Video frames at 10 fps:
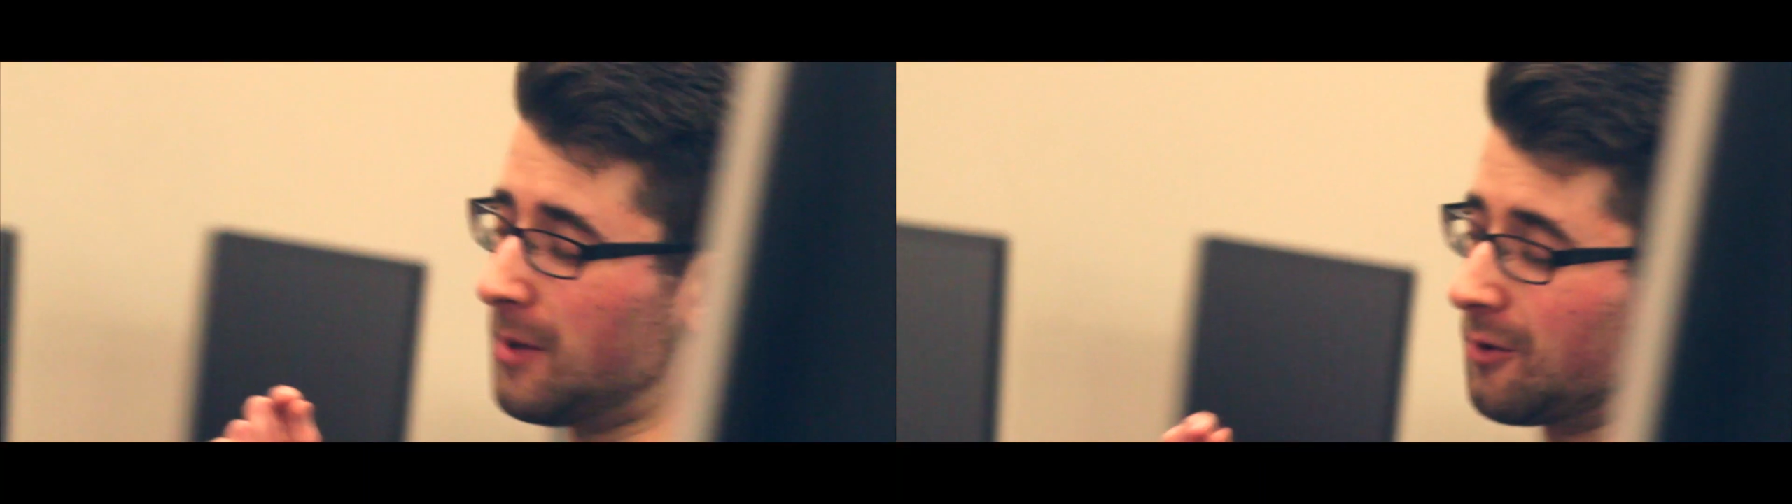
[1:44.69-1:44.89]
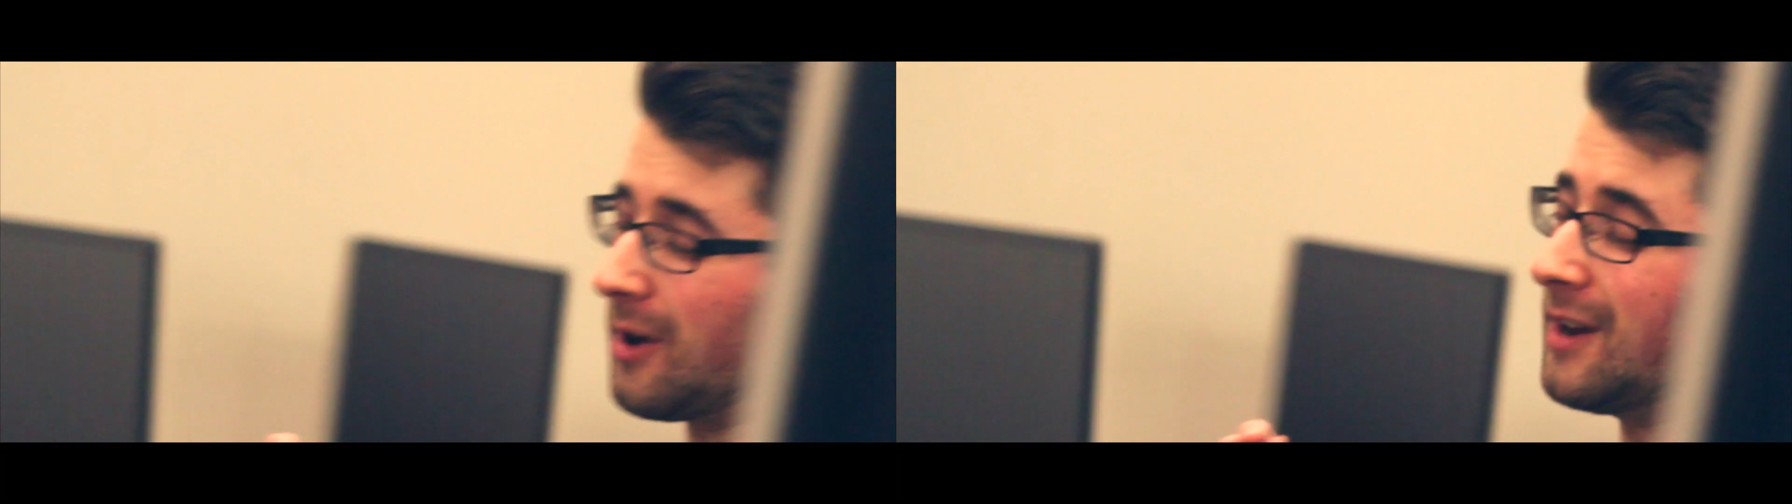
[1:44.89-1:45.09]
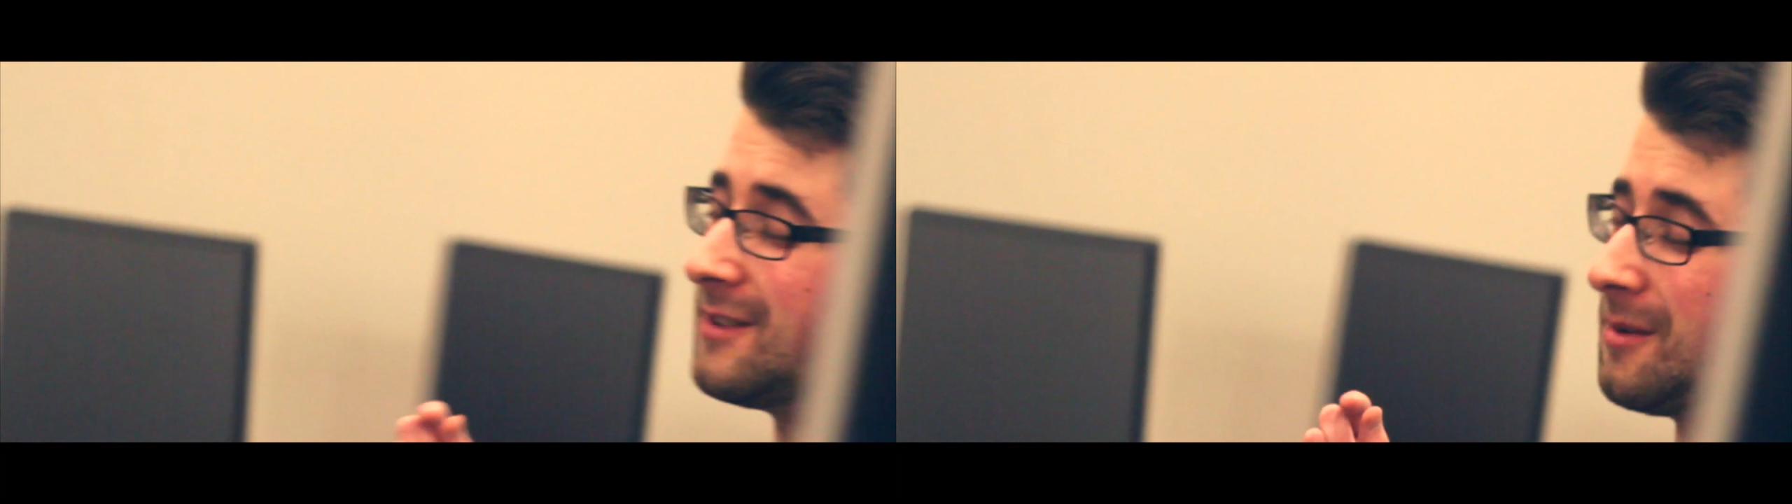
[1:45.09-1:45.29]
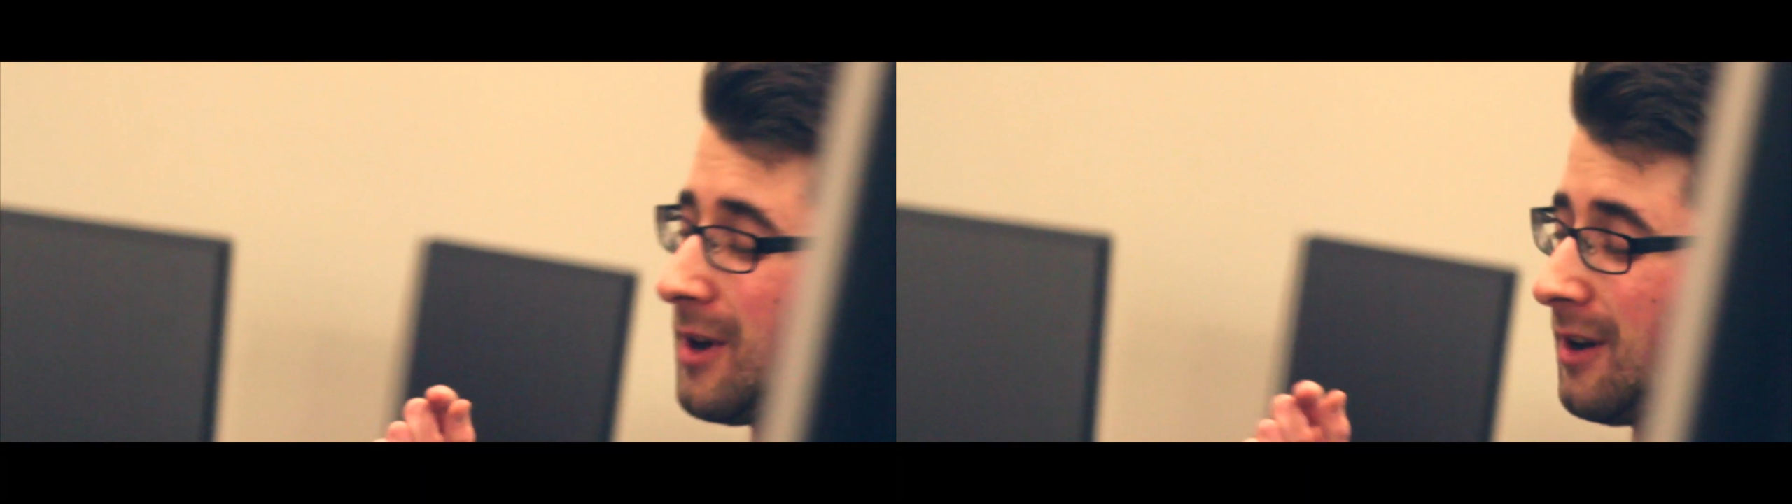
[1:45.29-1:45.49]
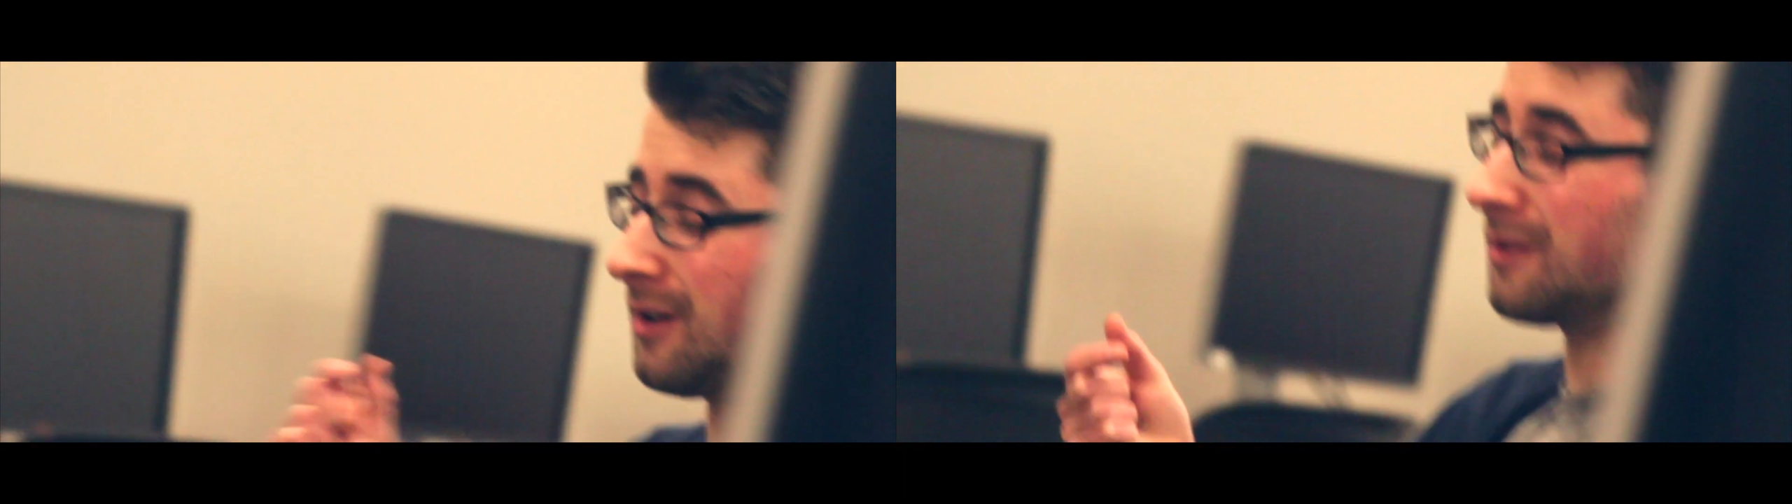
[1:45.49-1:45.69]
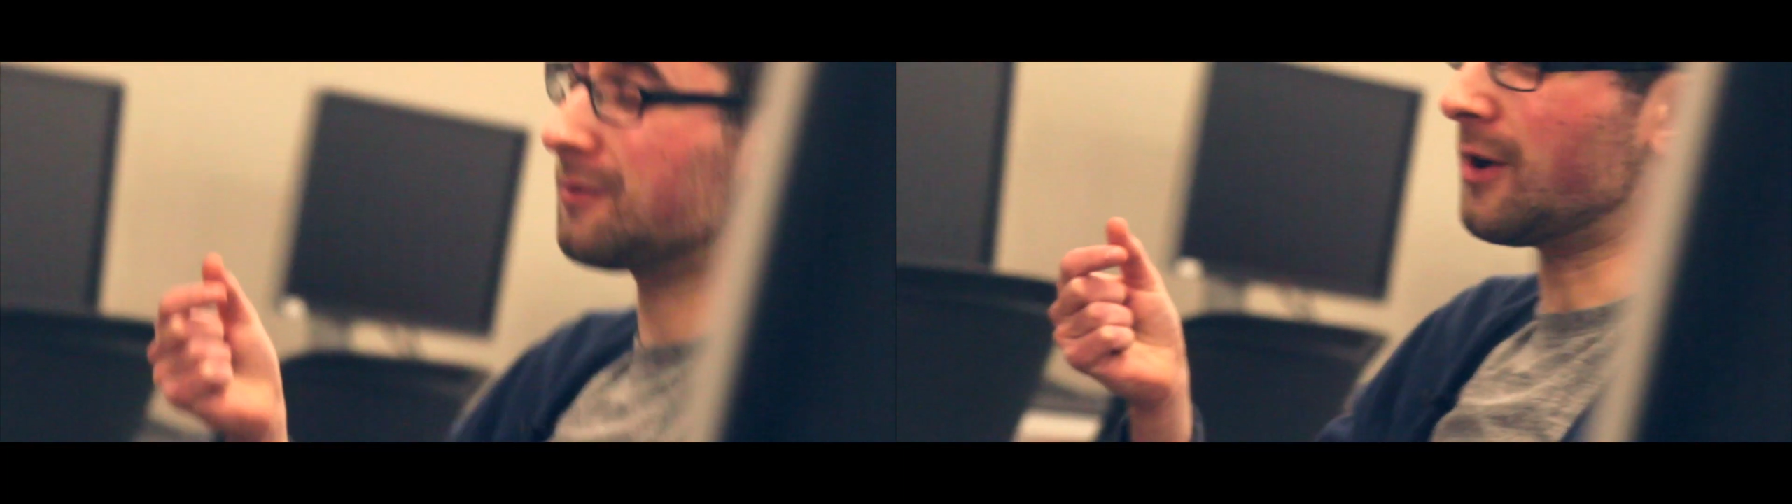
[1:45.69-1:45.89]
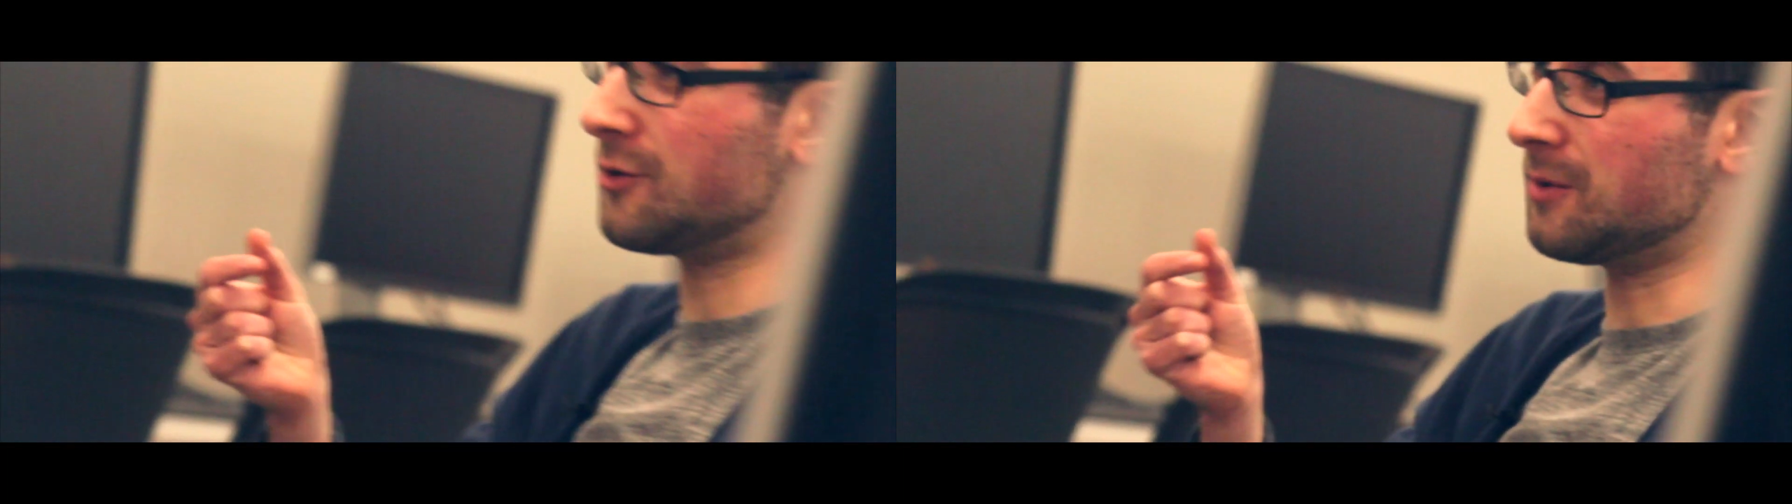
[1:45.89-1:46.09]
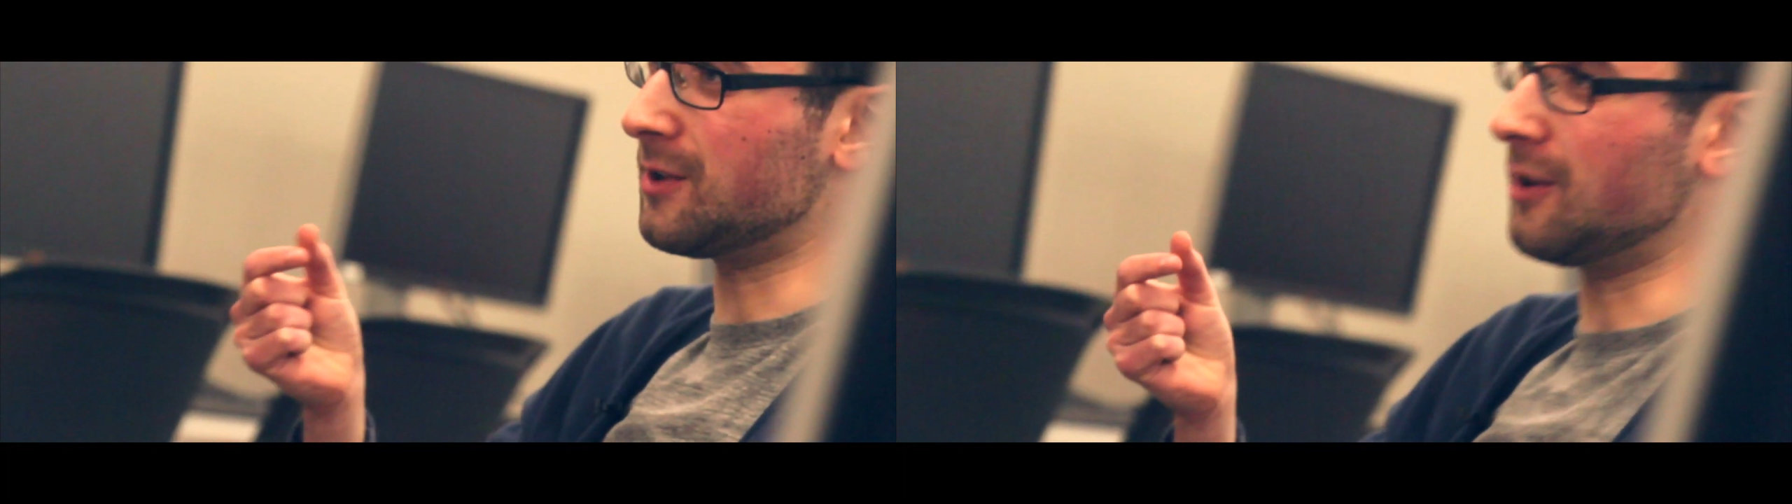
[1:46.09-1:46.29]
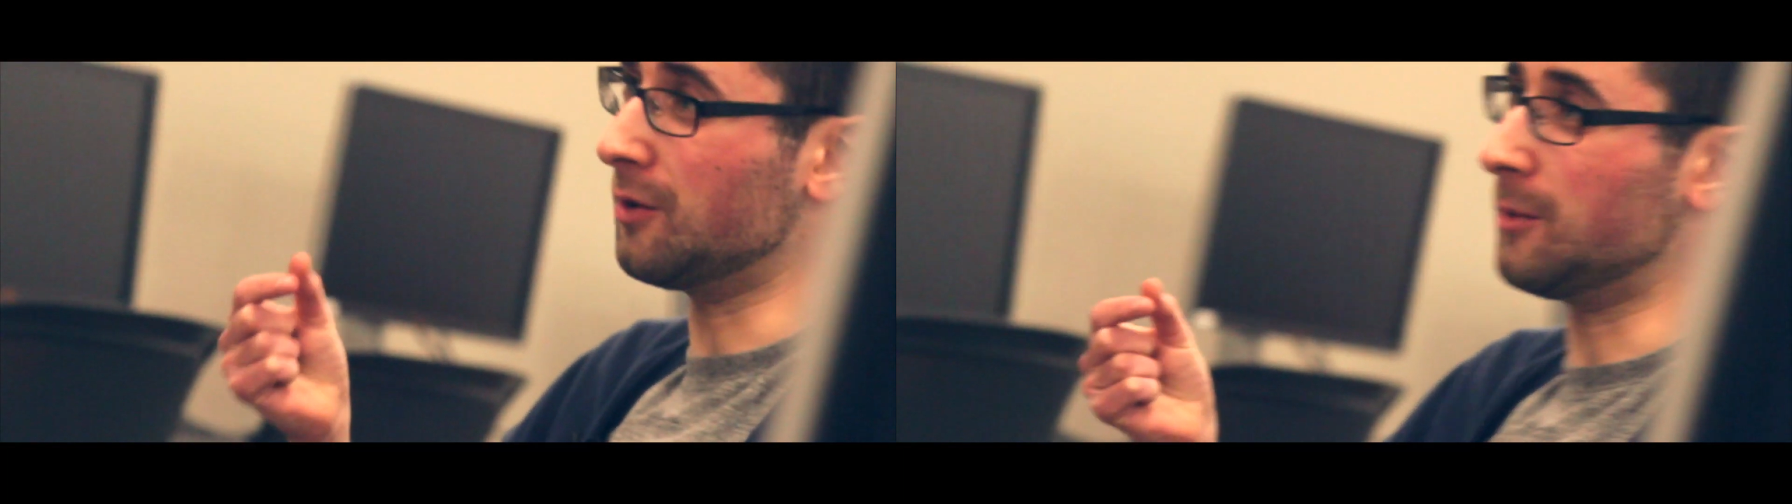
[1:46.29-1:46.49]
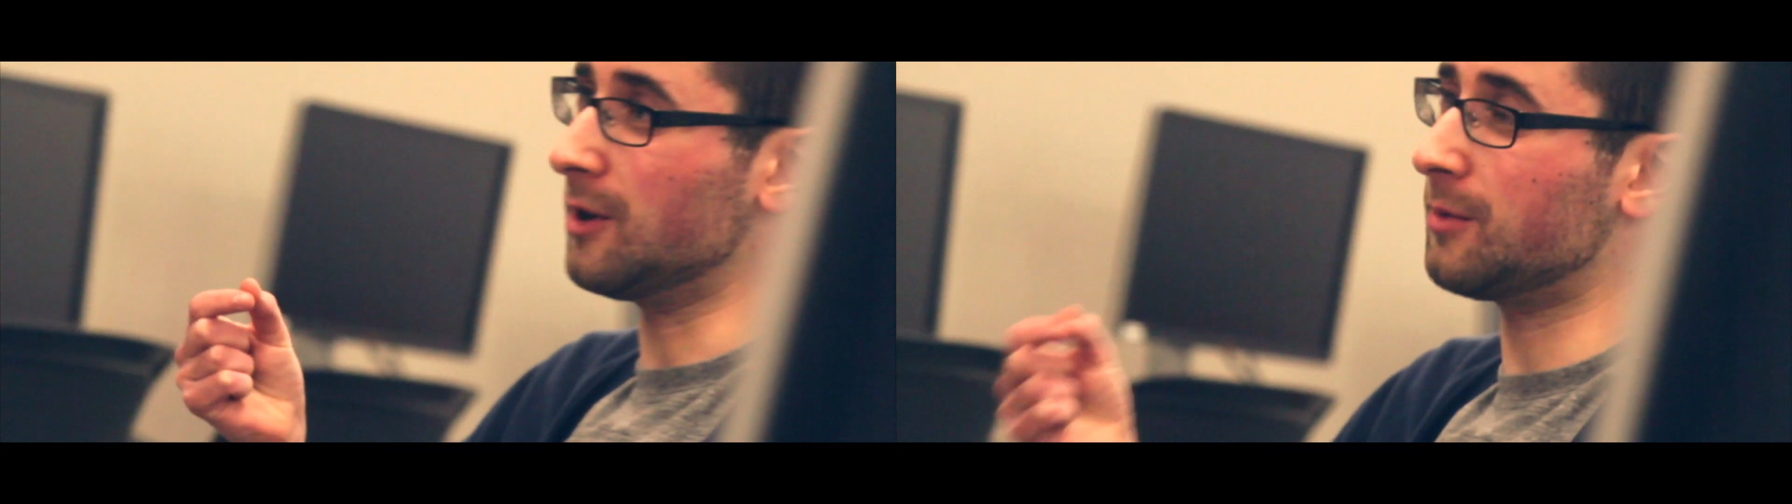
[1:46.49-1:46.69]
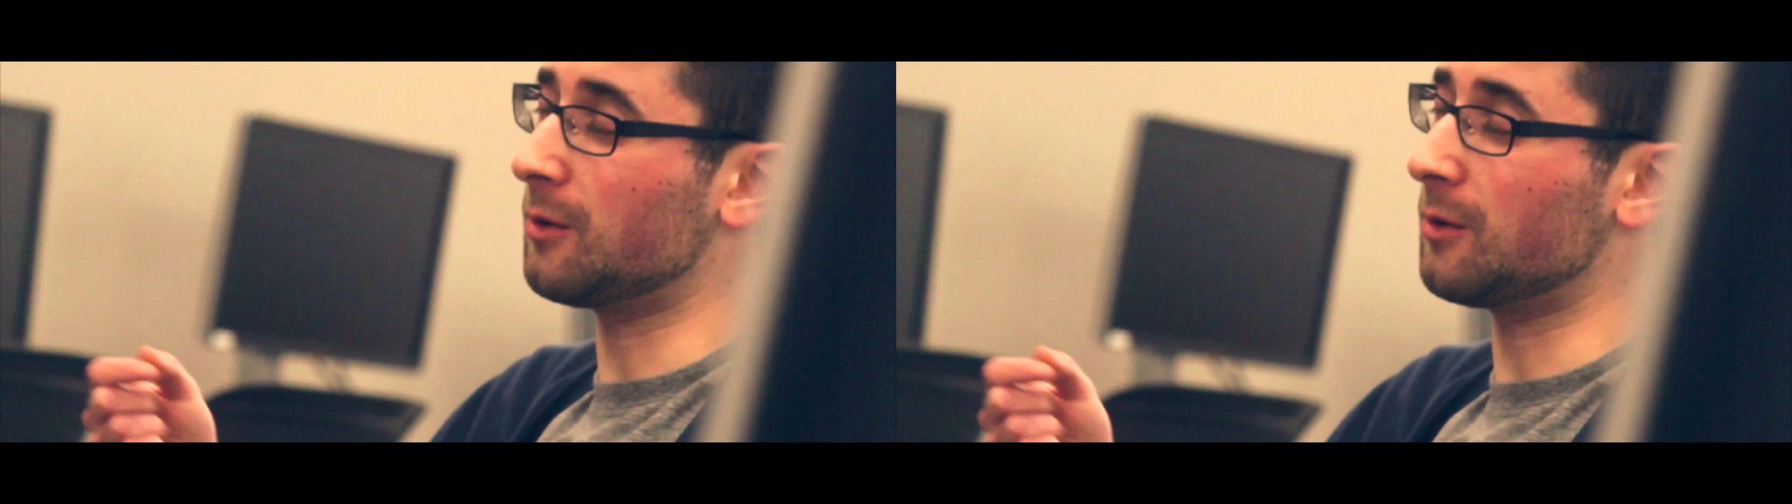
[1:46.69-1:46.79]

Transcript: my grades and my friendships a little bit,